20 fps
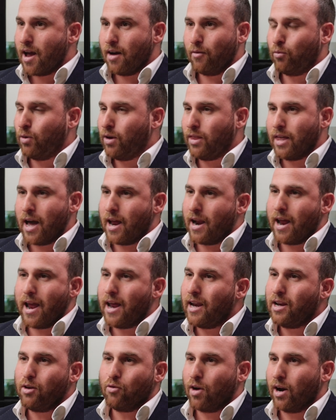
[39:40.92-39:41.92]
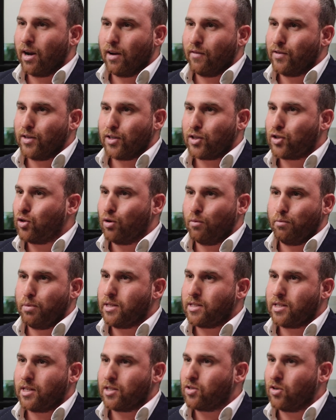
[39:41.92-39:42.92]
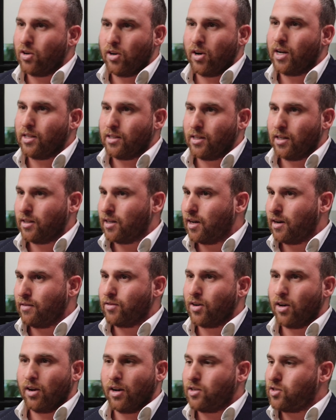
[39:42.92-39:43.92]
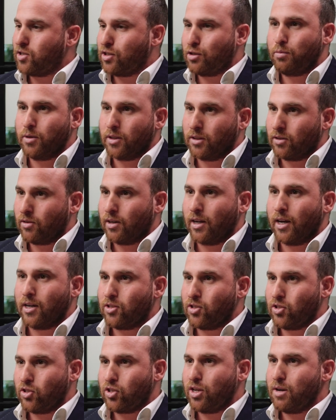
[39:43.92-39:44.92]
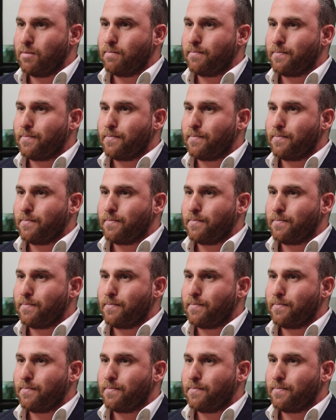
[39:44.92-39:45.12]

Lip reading: Without any relevance to a business or an idea that I've got. Let's just build a relationship.